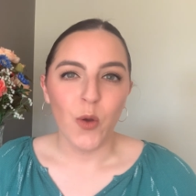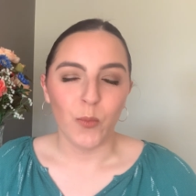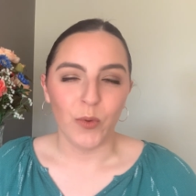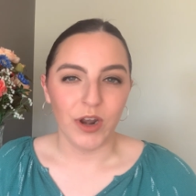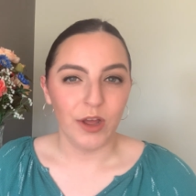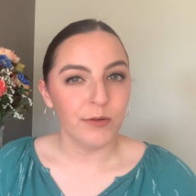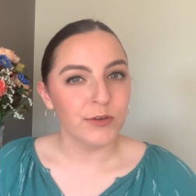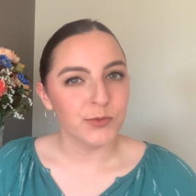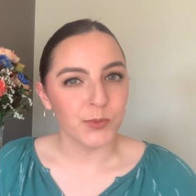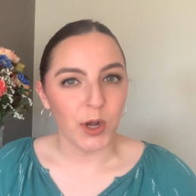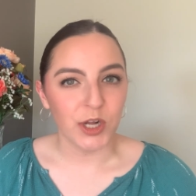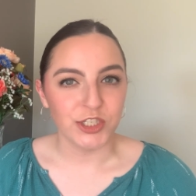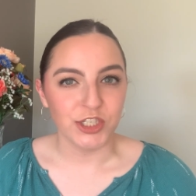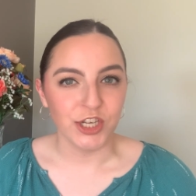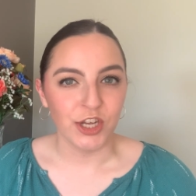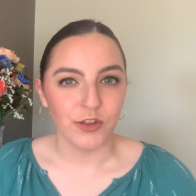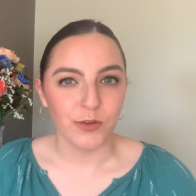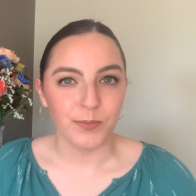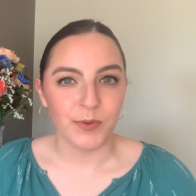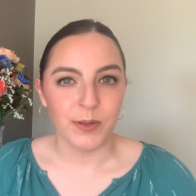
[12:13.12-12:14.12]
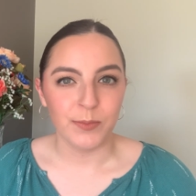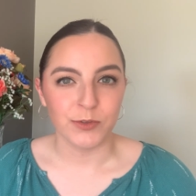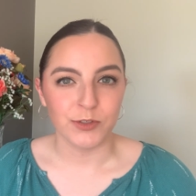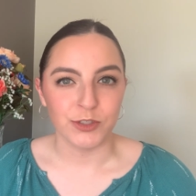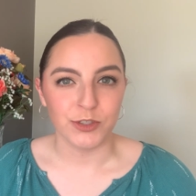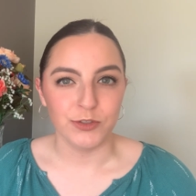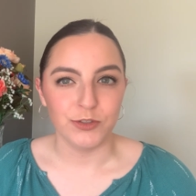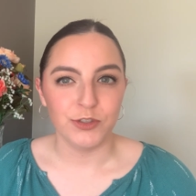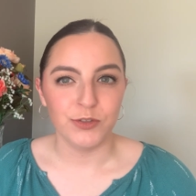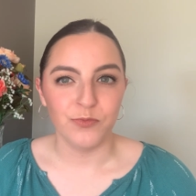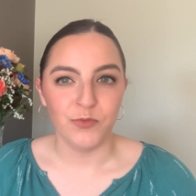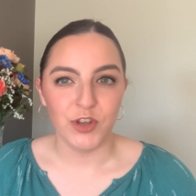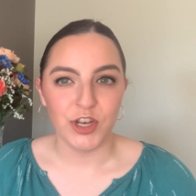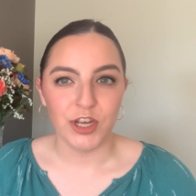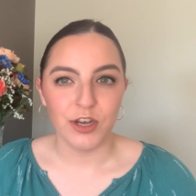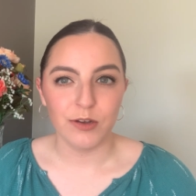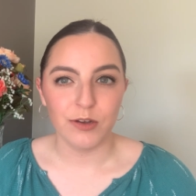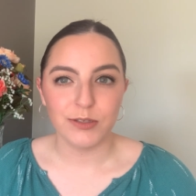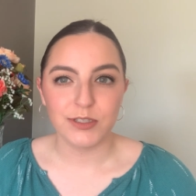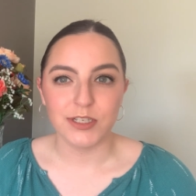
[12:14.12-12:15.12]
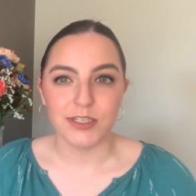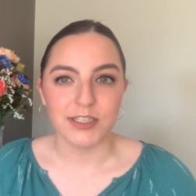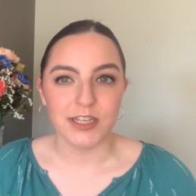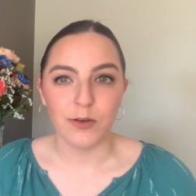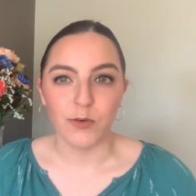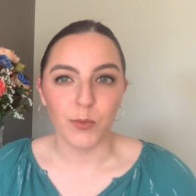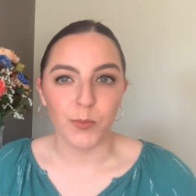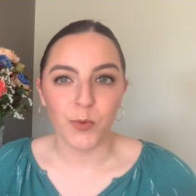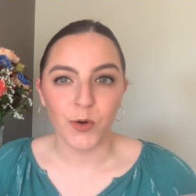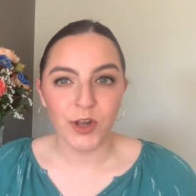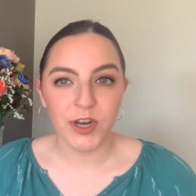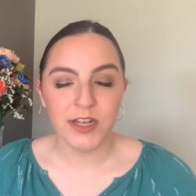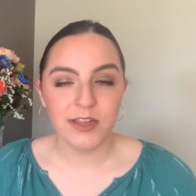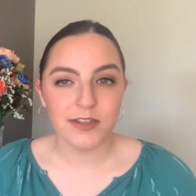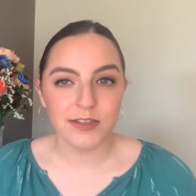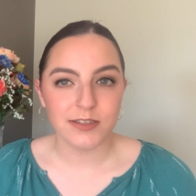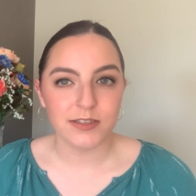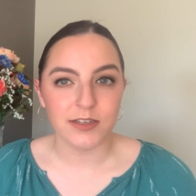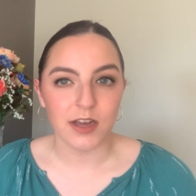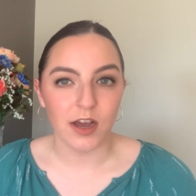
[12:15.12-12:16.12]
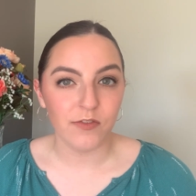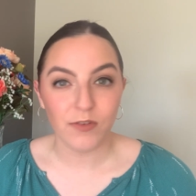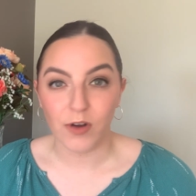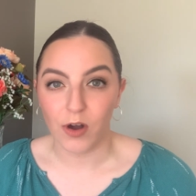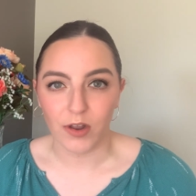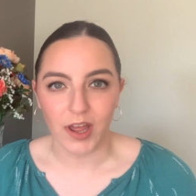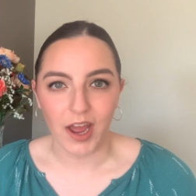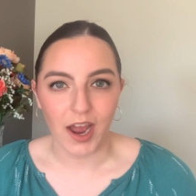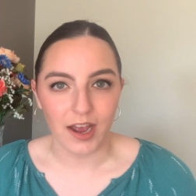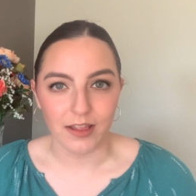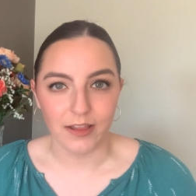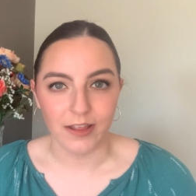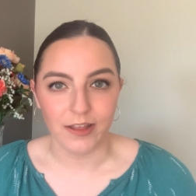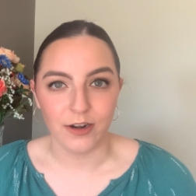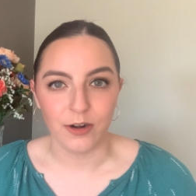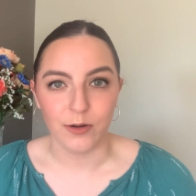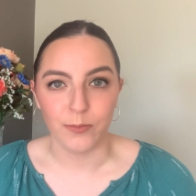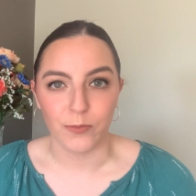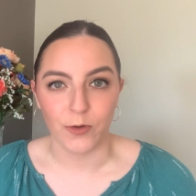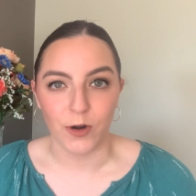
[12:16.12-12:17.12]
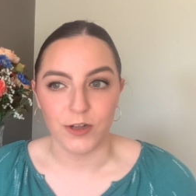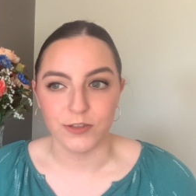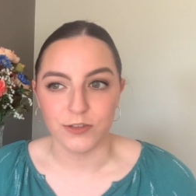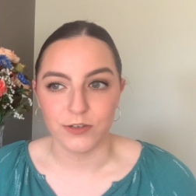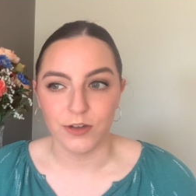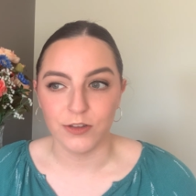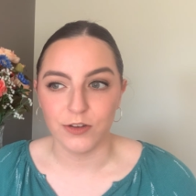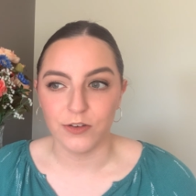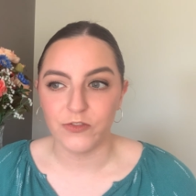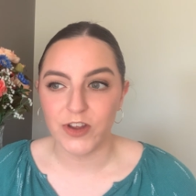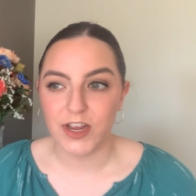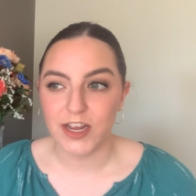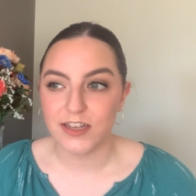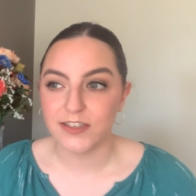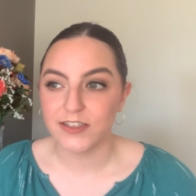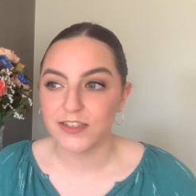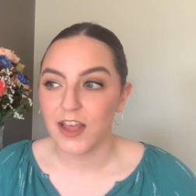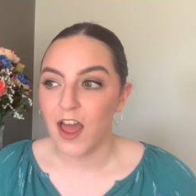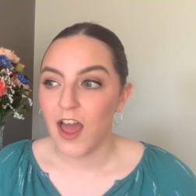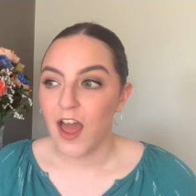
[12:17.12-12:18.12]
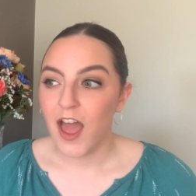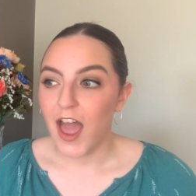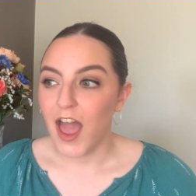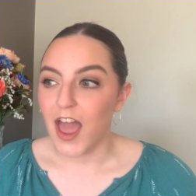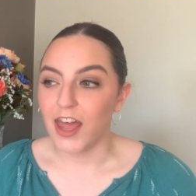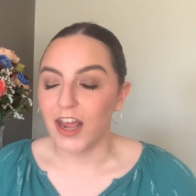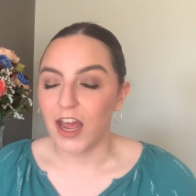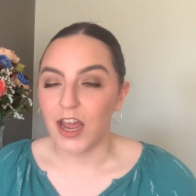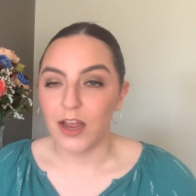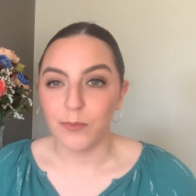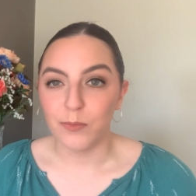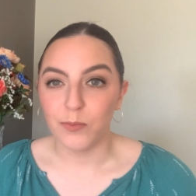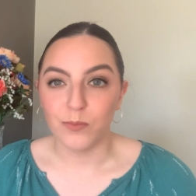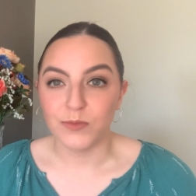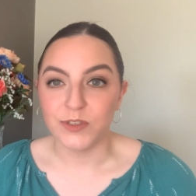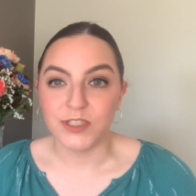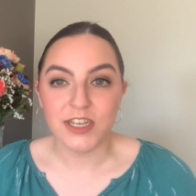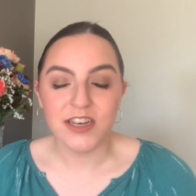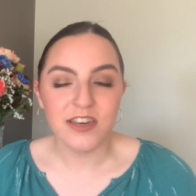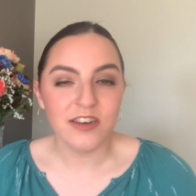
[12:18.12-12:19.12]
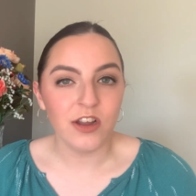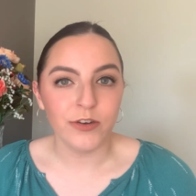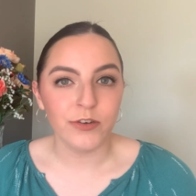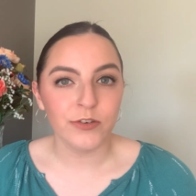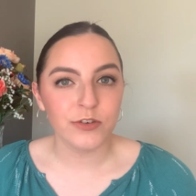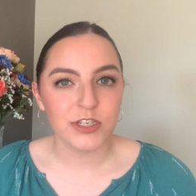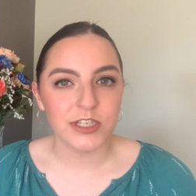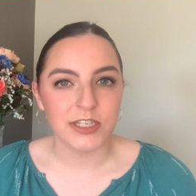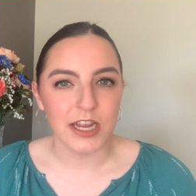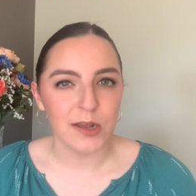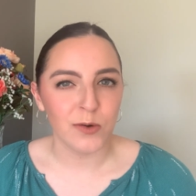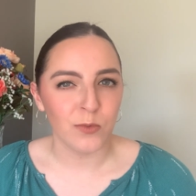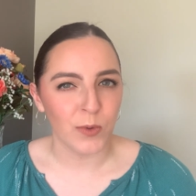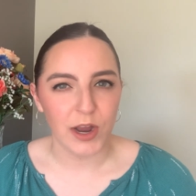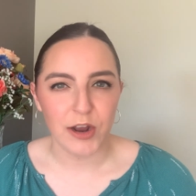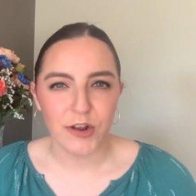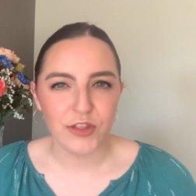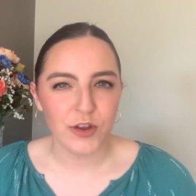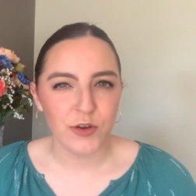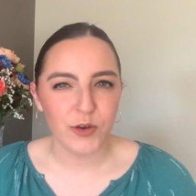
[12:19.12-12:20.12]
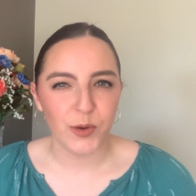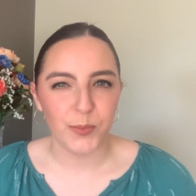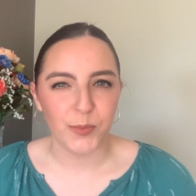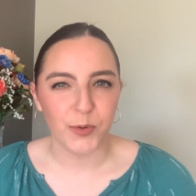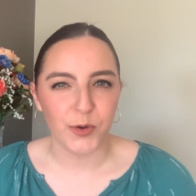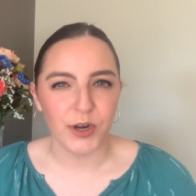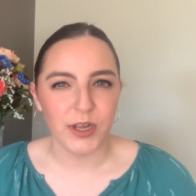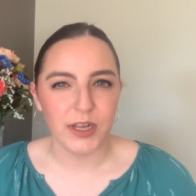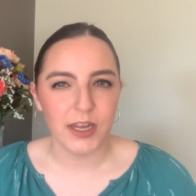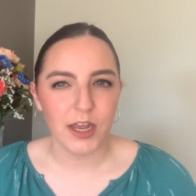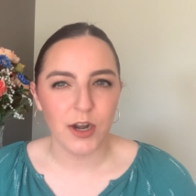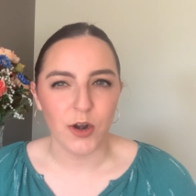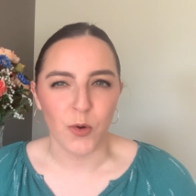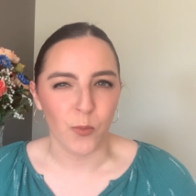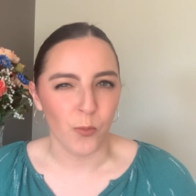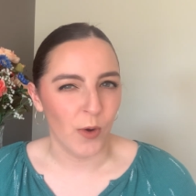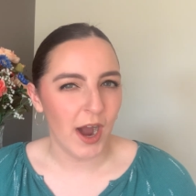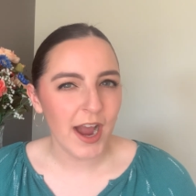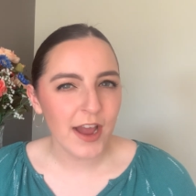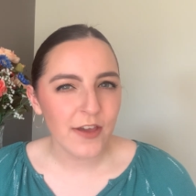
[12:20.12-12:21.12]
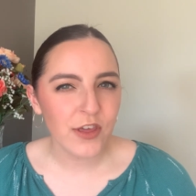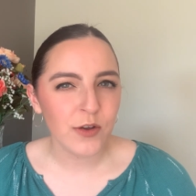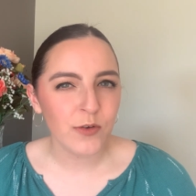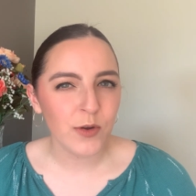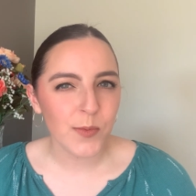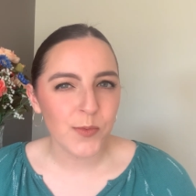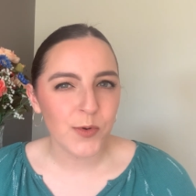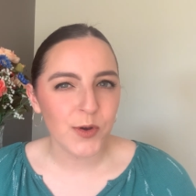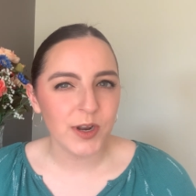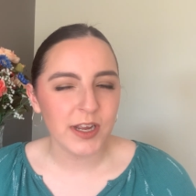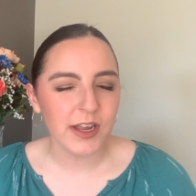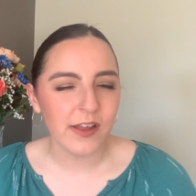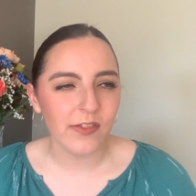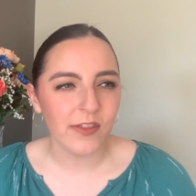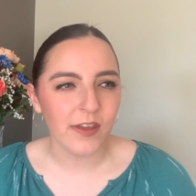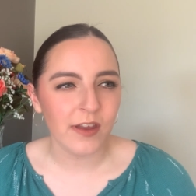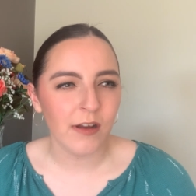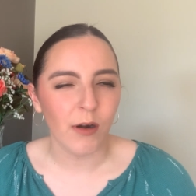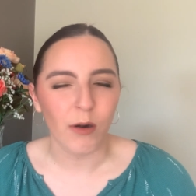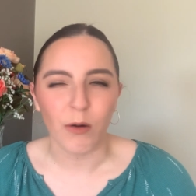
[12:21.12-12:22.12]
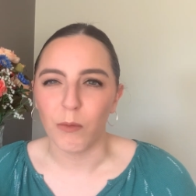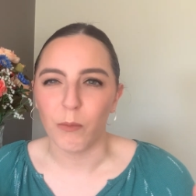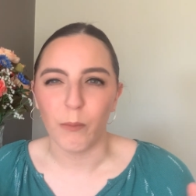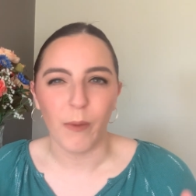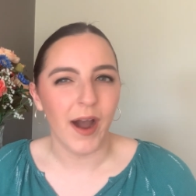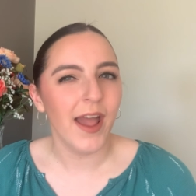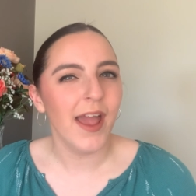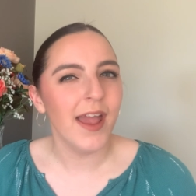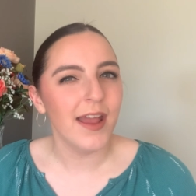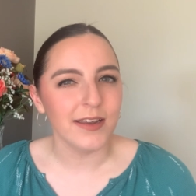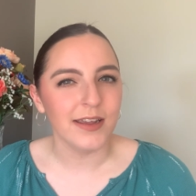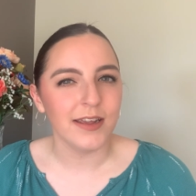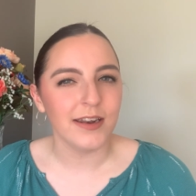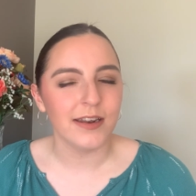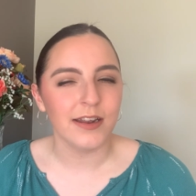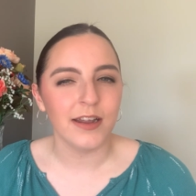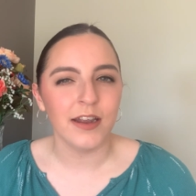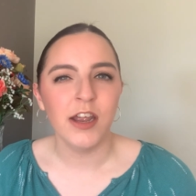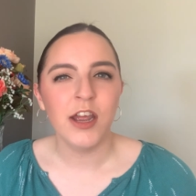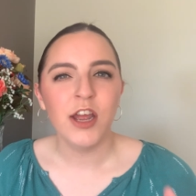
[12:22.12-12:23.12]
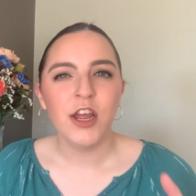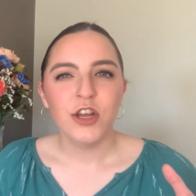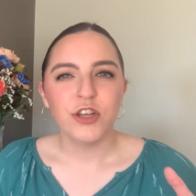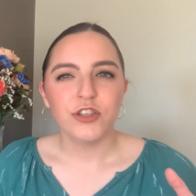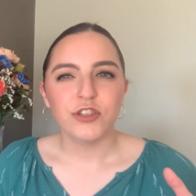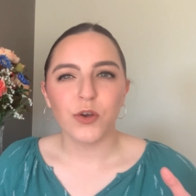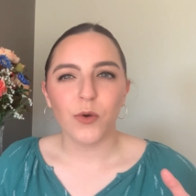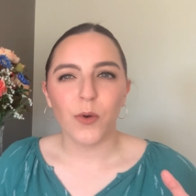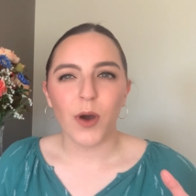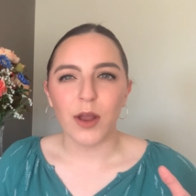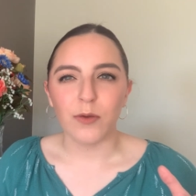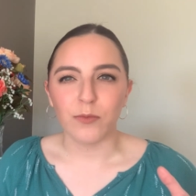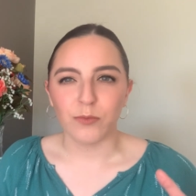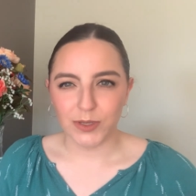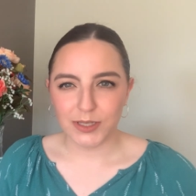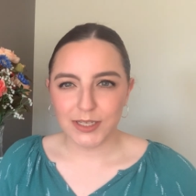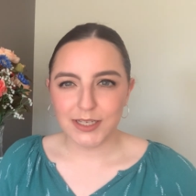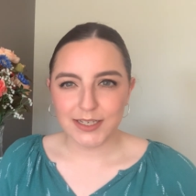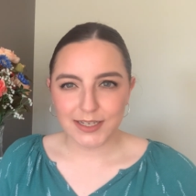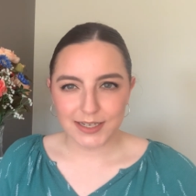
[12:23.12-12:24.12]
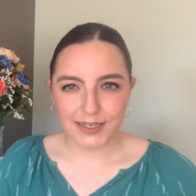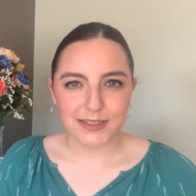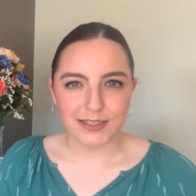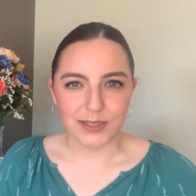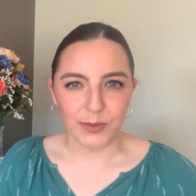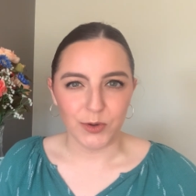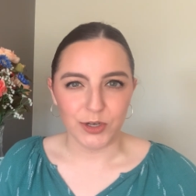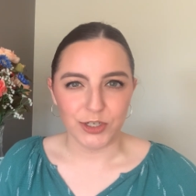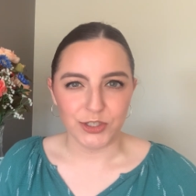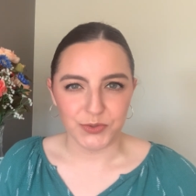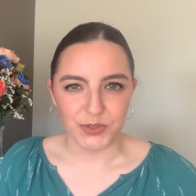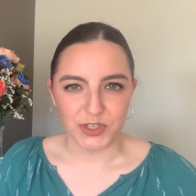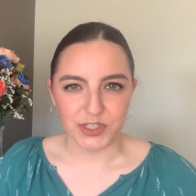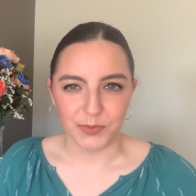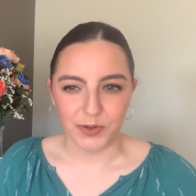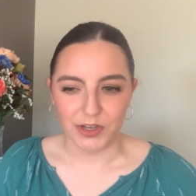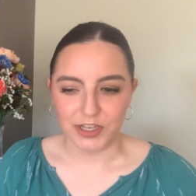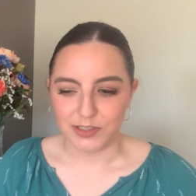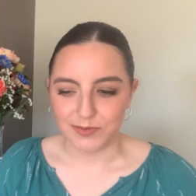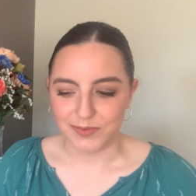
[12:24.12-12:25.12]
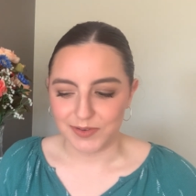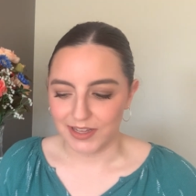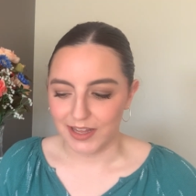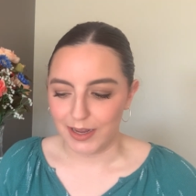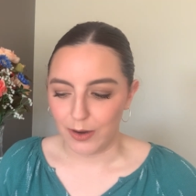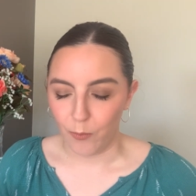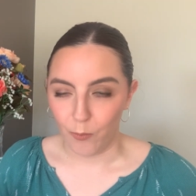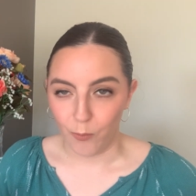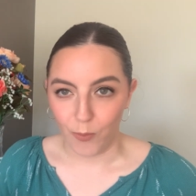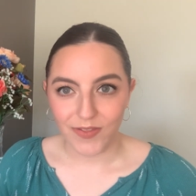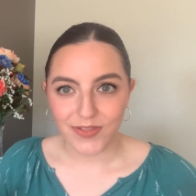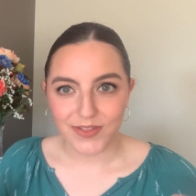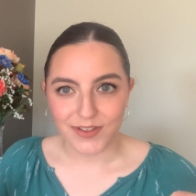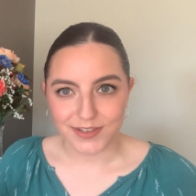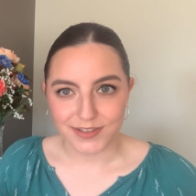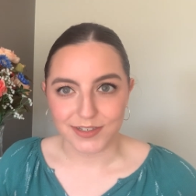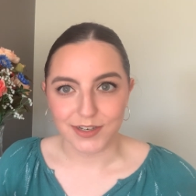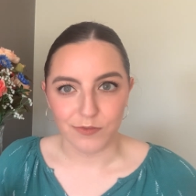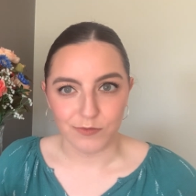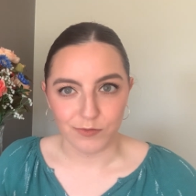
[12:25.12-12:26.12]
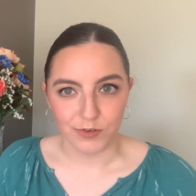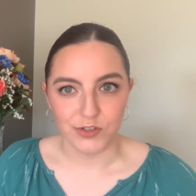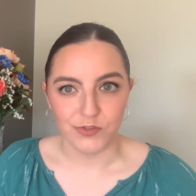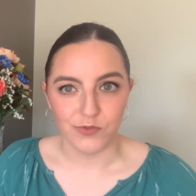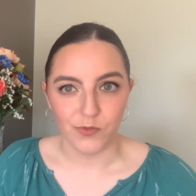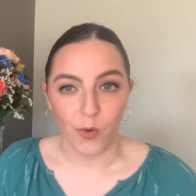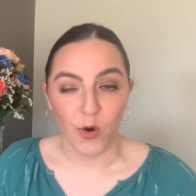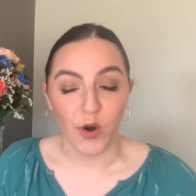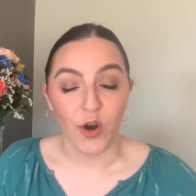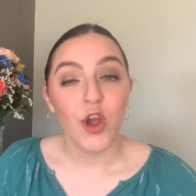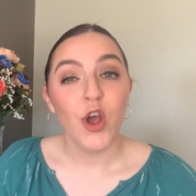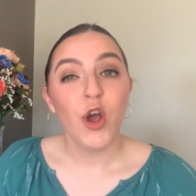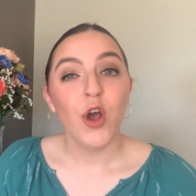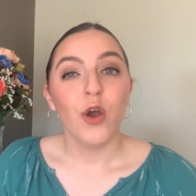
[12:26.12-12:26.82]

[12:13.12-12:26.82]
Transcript: when I was watching other people's YouTube videos, because they were putting this stuff called highlighter and bronzer on their face, and I didn't understand where they were putting it, or why they were putting it there, or why I needed it. So I really needed someone to explain to me like what this stuff was for.